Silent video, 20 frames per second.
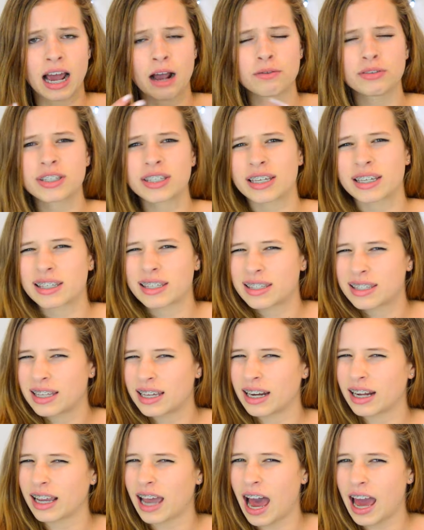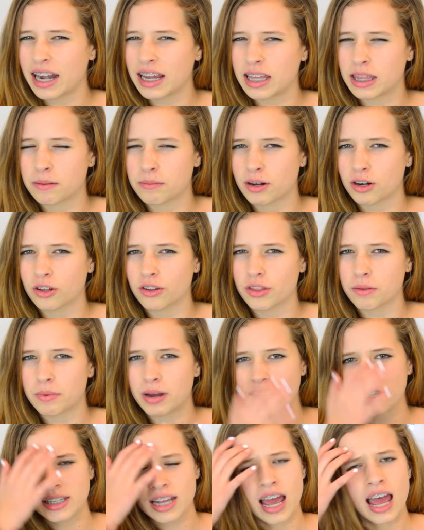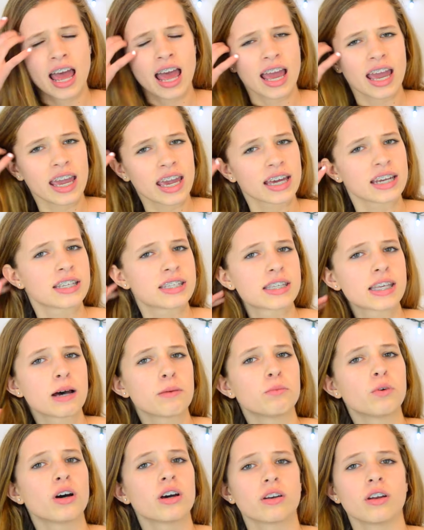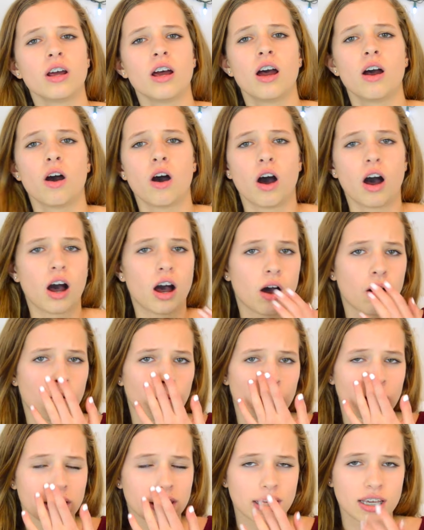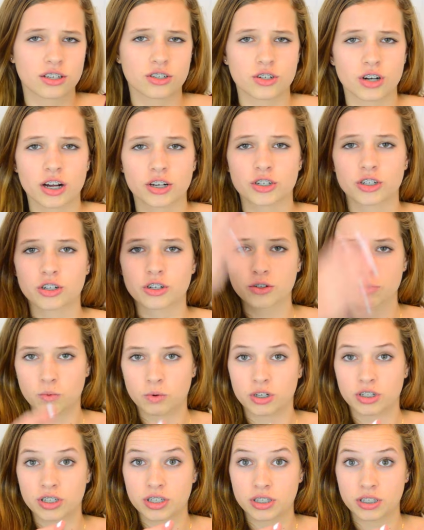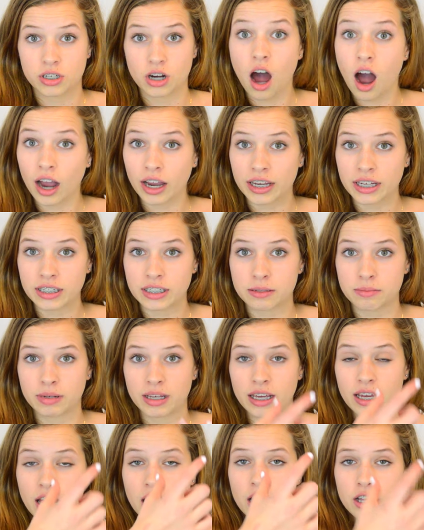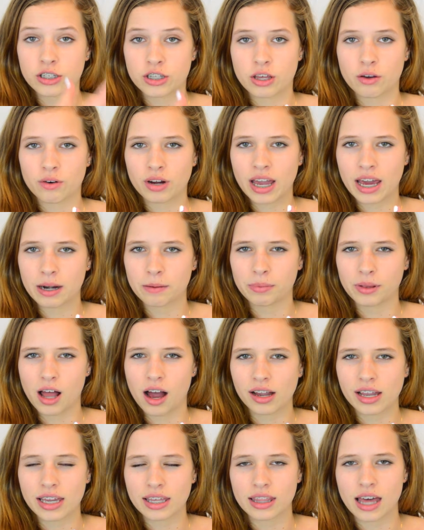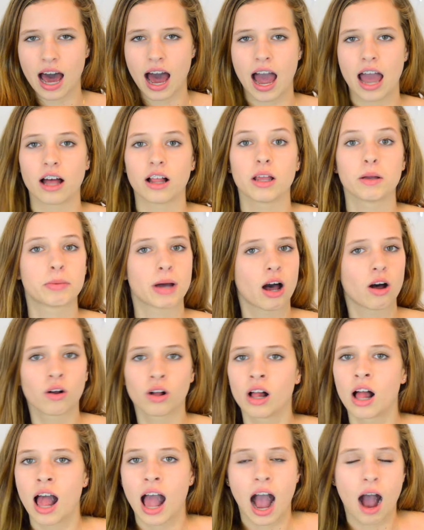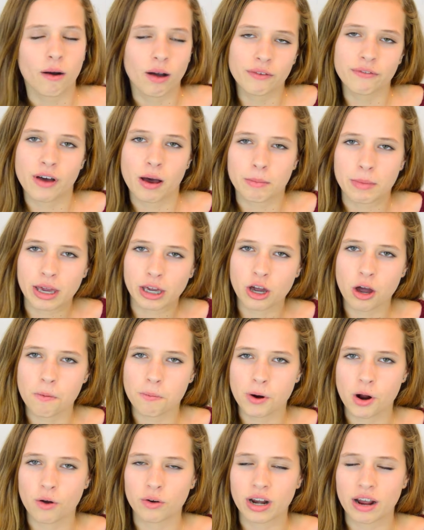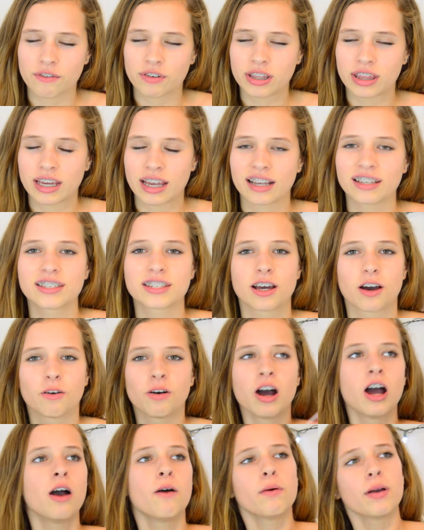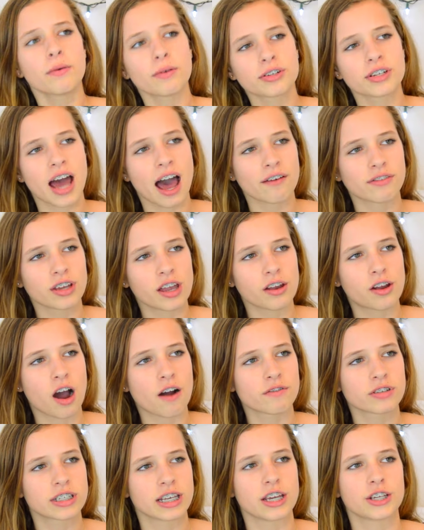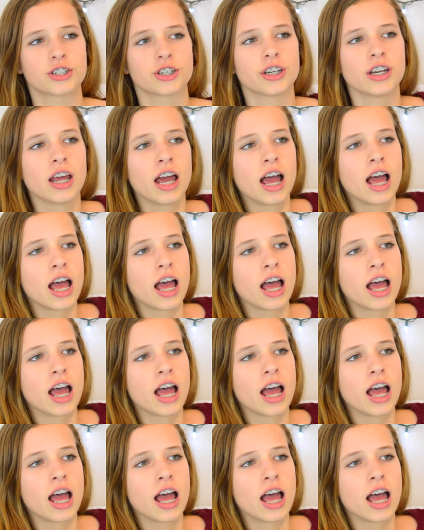I was sitting kind of in the middle of the bus, and one of the instructors was talking to me, so they were kind of blocking the aisle about how I found my GoPro and everything. So we were having a conversation,